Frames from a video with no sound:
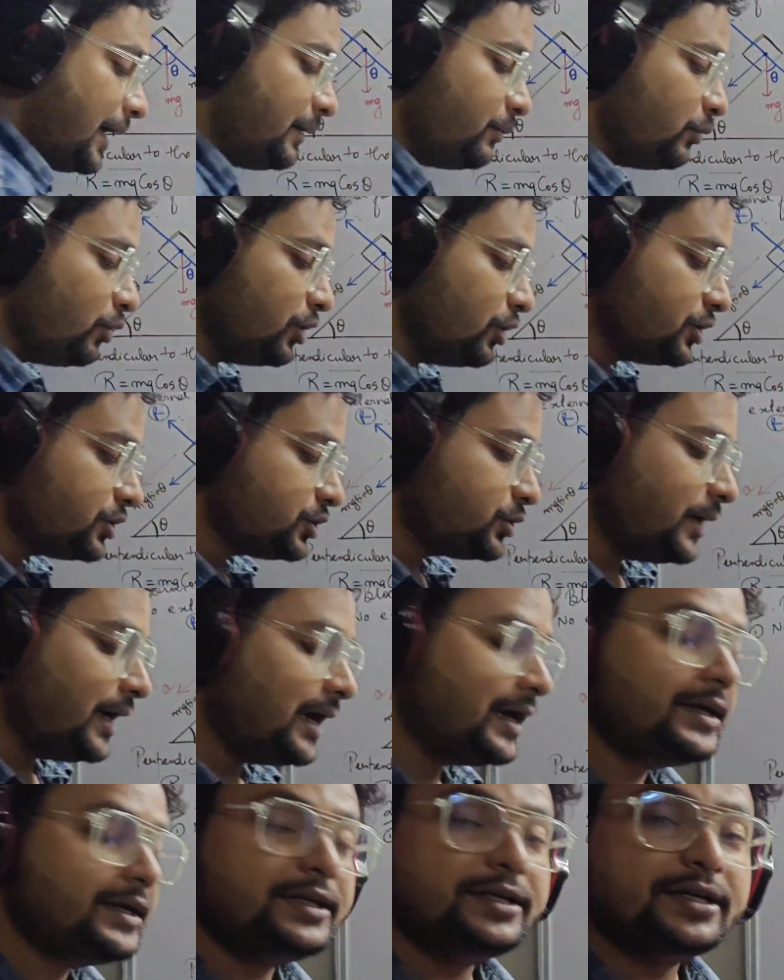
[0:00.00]
I am also
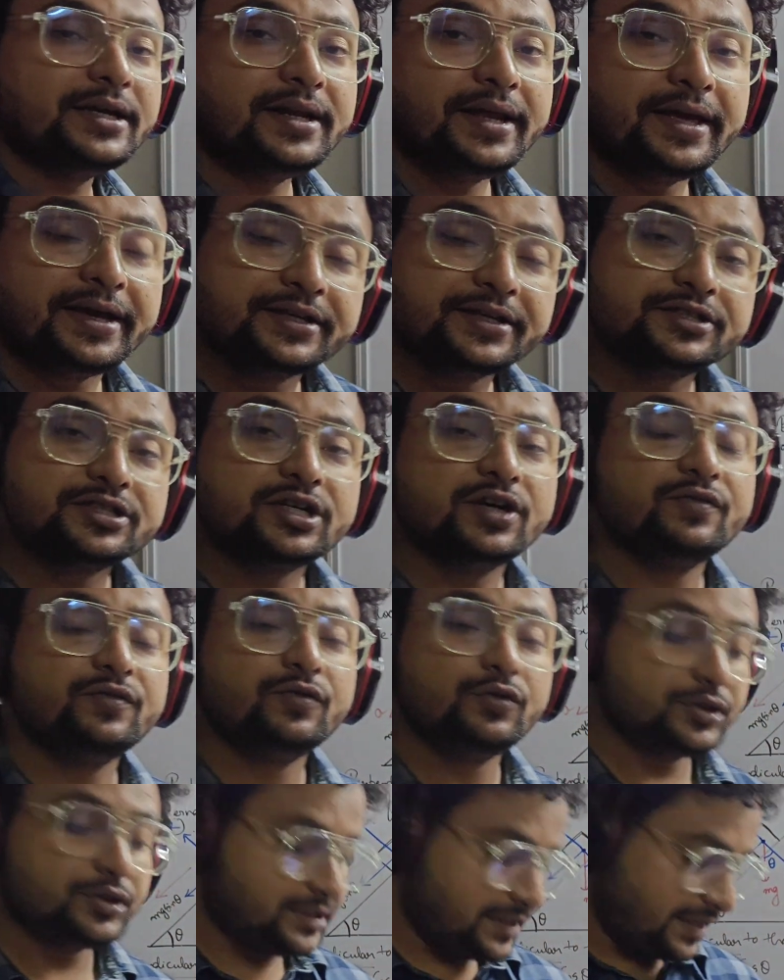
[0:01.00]
adding an extra
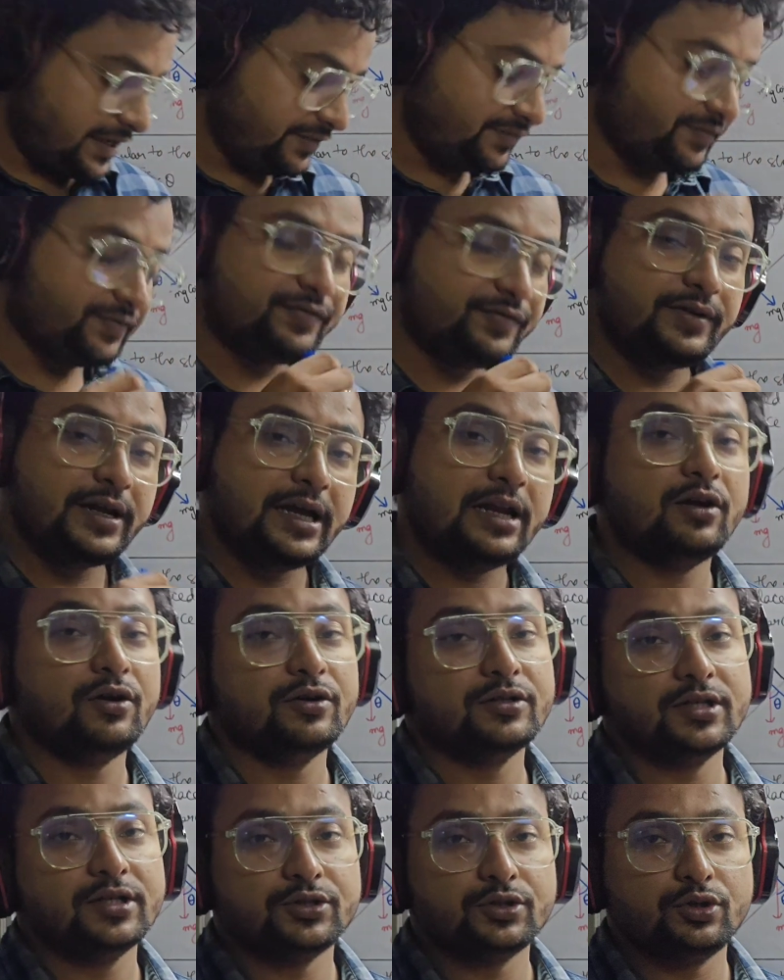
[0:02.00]
force F
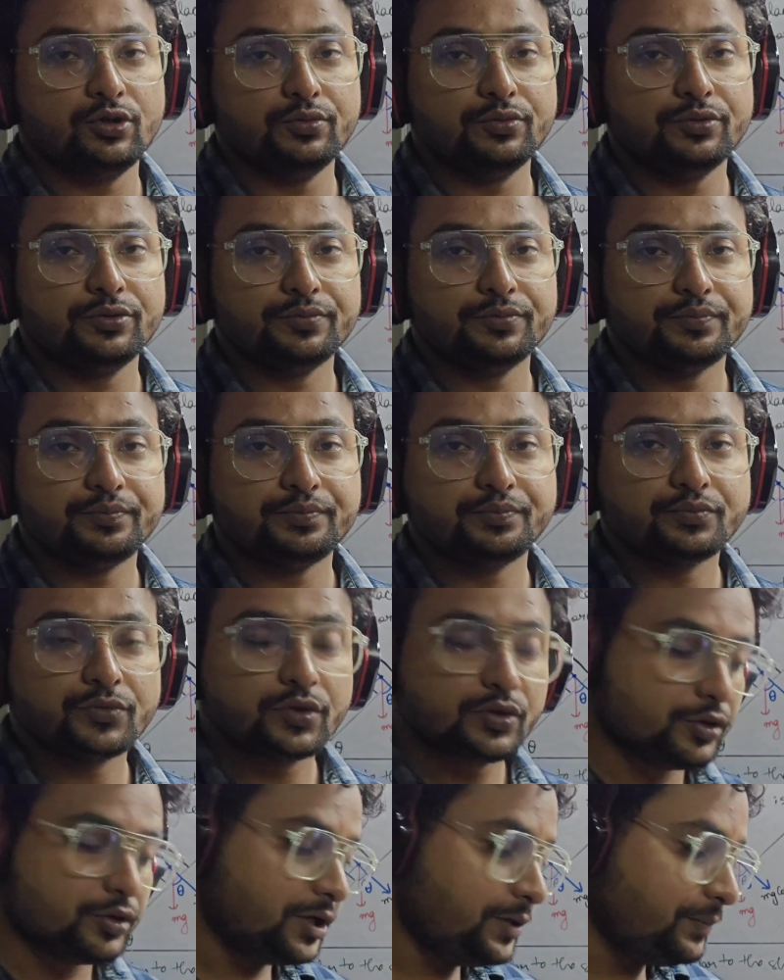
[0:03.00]
along the slope.
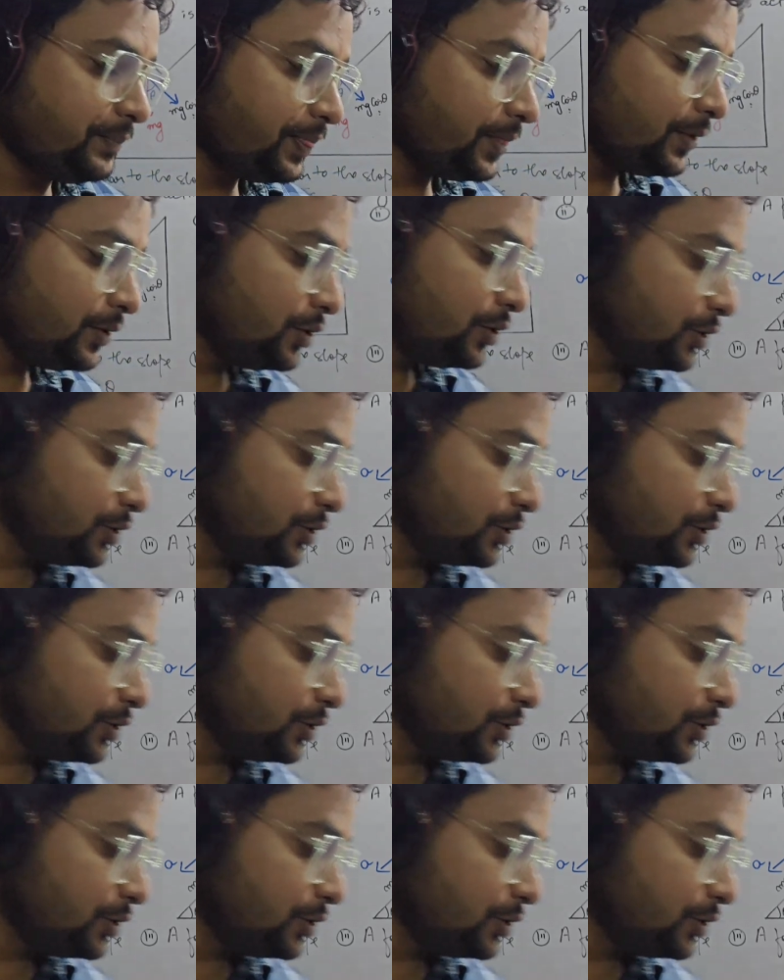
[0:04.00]
Okay.